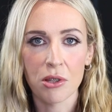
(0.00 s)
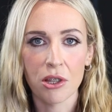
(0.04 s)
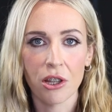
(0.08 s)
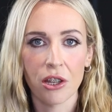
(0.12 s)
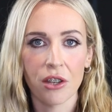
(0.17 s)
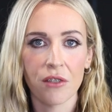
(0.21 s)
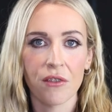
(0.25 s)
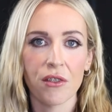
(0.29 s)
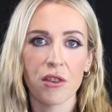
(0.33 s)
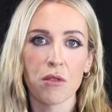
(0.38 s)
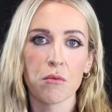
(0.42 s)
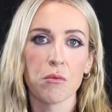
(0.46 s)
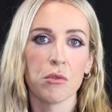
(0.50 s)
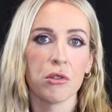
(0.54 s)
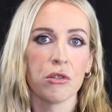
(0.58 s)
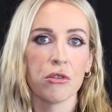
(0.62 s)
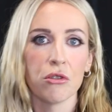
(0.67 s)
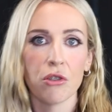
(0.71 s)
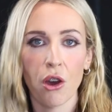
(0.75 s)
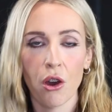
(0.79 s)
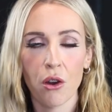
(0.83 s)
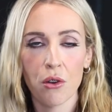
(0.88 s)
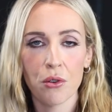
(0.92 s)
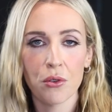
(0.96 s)
A lot of you will
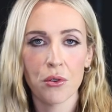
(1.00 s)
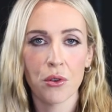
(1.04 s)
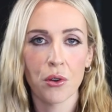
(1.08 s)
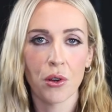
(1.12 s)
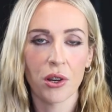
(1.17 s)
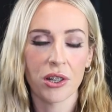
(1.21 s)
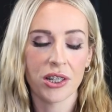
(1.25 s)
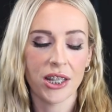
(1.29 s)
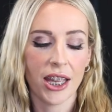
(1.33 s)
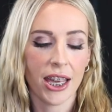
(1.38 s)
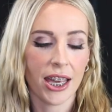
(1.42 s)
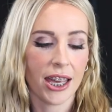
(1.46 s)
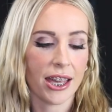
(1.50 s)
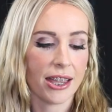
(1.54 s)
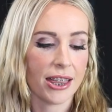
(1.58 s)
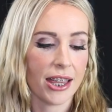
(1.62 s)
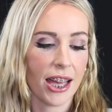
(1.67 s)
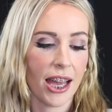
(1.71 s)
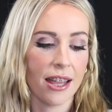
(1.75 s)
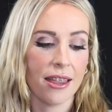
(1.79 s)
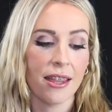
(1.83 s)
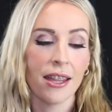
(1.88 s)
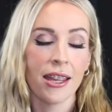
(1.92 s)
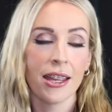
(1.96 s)
know who are taking
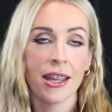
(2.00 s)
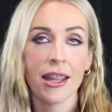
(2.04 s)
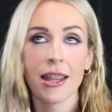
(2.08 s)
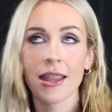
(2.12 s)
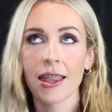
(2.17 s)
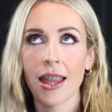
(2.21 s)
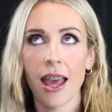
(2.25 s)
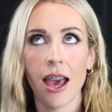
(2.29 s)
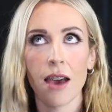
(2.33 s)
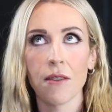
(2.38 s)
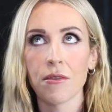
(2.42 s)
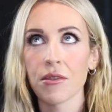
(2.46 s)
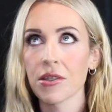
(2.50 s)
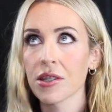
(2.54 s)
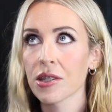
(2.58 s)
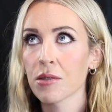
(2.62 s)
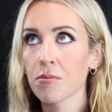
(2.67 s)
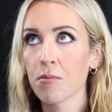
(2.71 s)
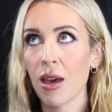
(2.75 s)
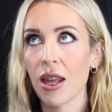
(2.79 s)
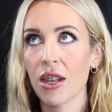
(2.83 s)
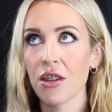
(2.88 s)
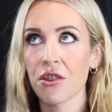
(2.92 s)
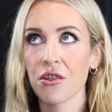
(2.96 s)
that. They have a
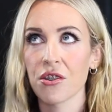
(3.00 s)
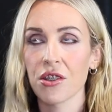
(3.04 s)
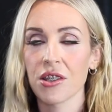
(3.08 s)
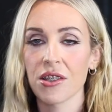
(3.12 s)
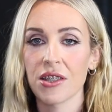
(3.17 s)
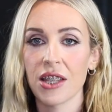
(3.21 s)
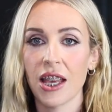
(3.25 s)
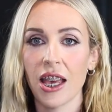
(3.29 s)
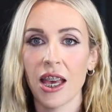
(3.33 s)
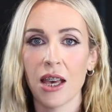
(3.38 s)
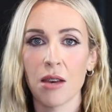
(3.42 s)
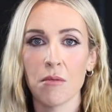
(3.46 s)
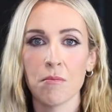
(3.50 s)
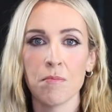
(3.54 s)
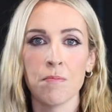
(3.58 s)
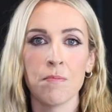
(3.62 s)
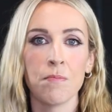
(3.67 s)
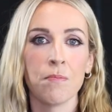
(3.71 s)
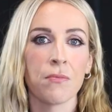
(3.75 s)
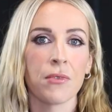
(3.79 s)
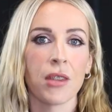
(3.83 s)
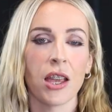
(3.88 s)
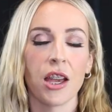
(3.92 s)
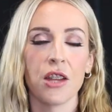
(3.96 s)
Spanish exam,
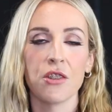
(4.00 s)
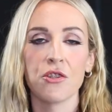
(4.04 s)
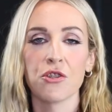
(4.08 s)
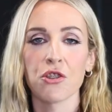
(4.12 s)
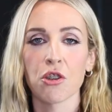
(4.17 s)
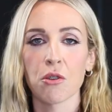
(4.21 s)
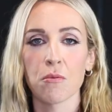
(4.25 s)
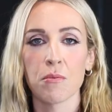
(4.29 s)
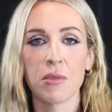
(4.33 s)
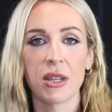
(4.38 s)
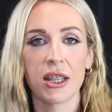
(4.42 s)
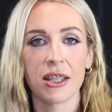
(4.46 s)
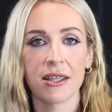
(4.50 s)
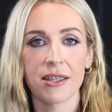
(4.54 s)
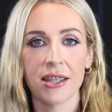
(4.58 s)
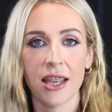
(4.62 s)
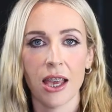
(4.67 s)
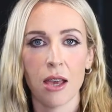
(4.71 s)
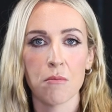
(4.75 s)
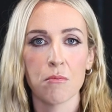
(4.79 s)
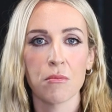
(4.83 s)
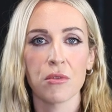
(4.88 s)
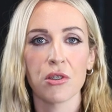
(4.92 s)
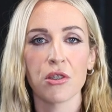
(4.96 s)
a German
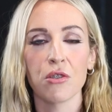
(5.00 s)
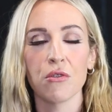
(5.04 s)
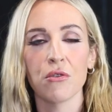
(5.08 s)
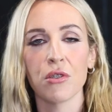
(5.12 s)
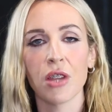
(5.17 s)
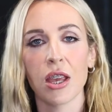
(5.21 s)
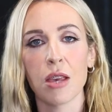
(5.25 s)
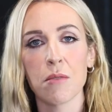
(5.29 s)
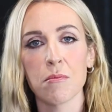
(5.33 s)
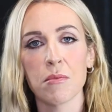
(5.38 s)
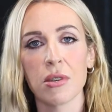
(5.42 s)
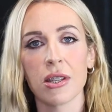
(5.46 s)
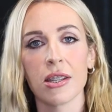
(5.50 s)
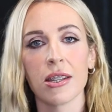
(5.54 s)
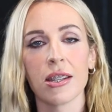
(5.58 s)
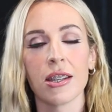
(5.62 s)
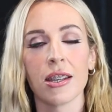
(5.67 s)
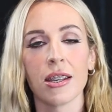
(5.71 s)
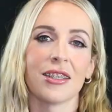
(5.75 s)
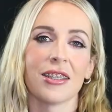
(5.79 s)
exam, you name it.